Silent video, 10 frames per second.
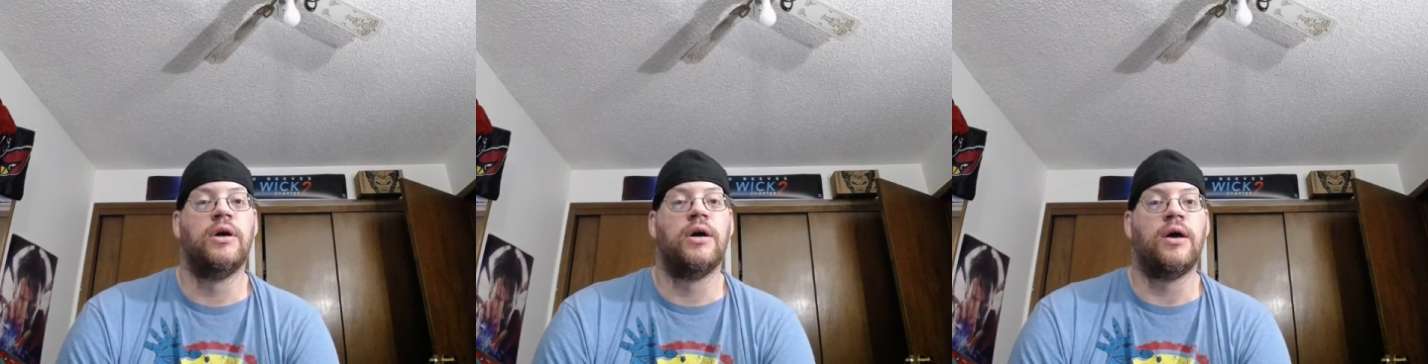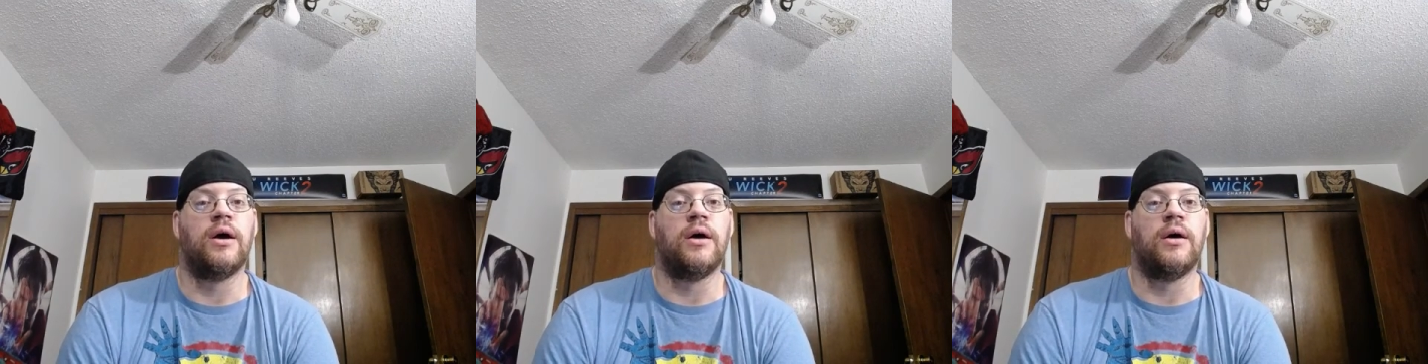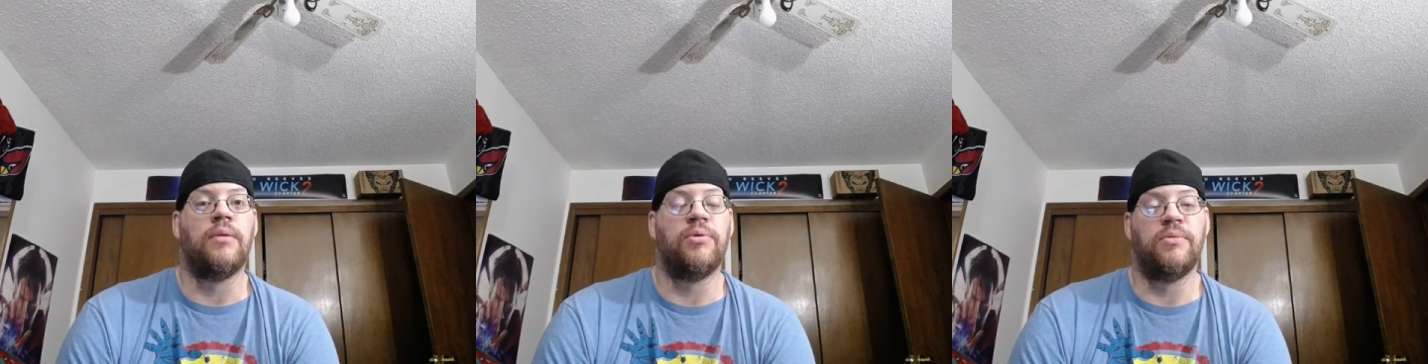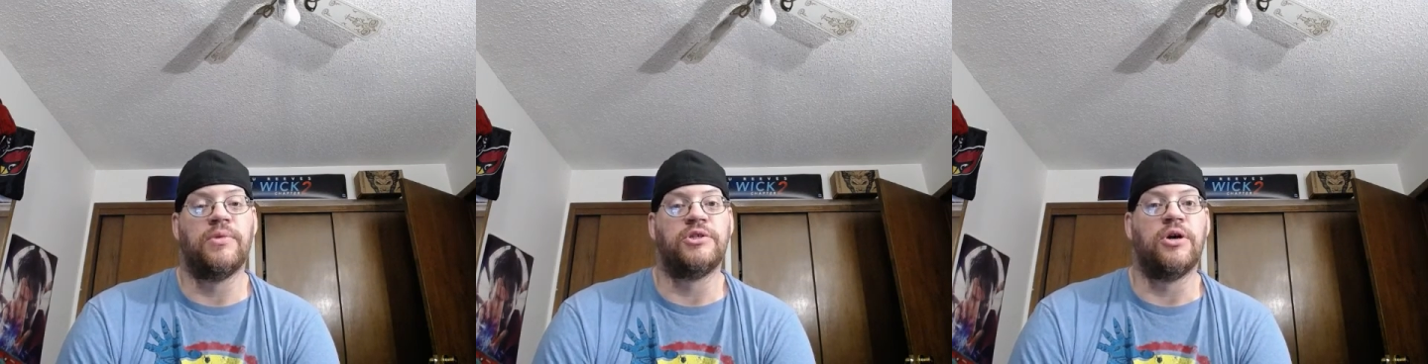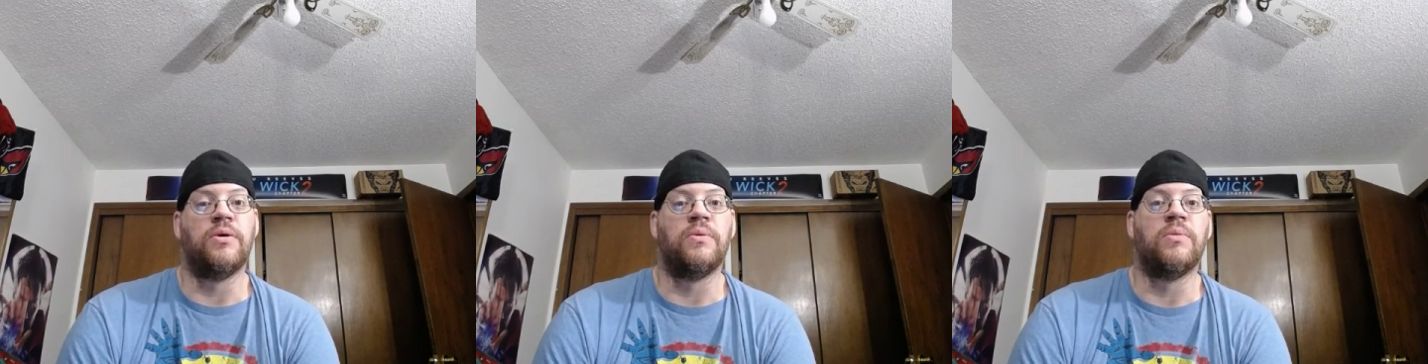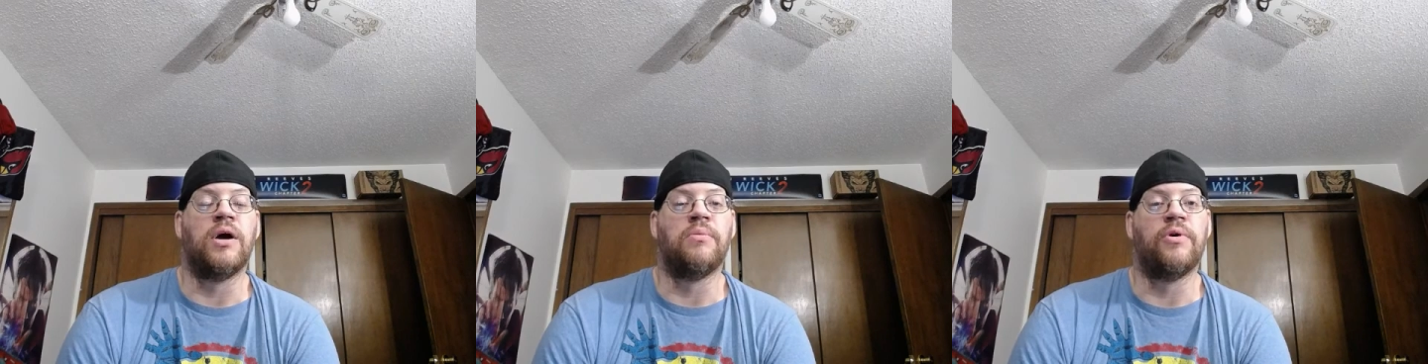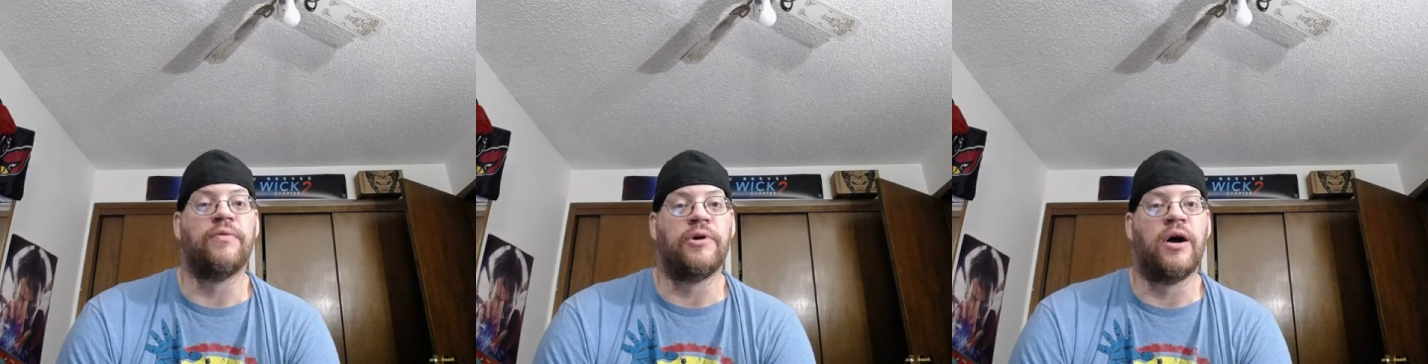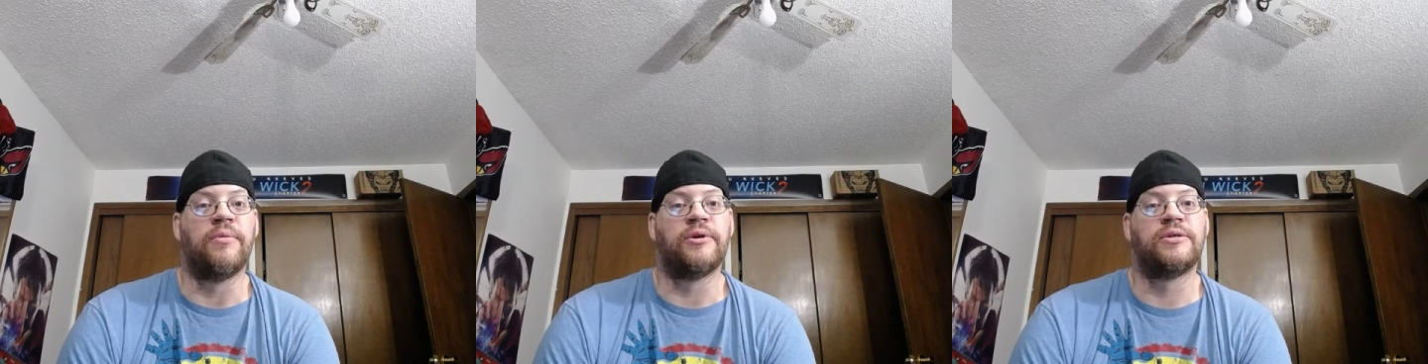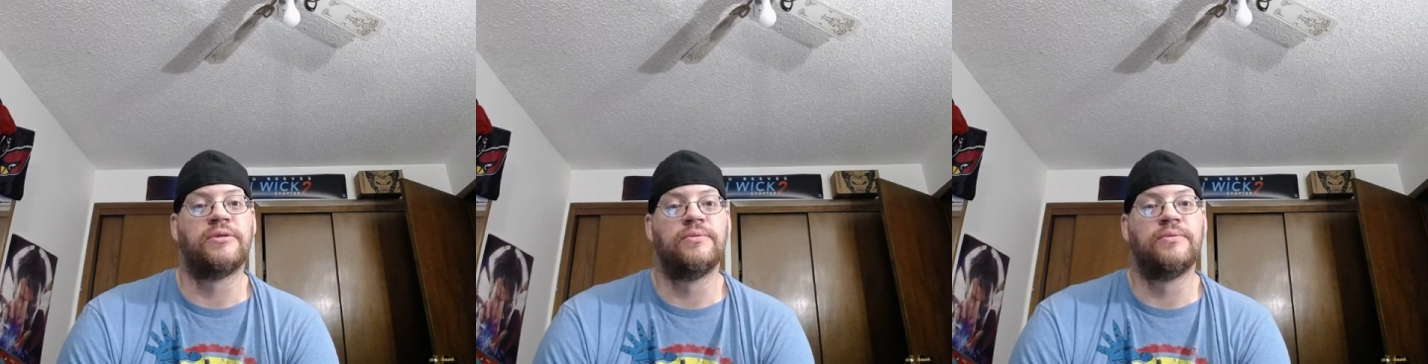uh, pretty much owned by Marvel Comics.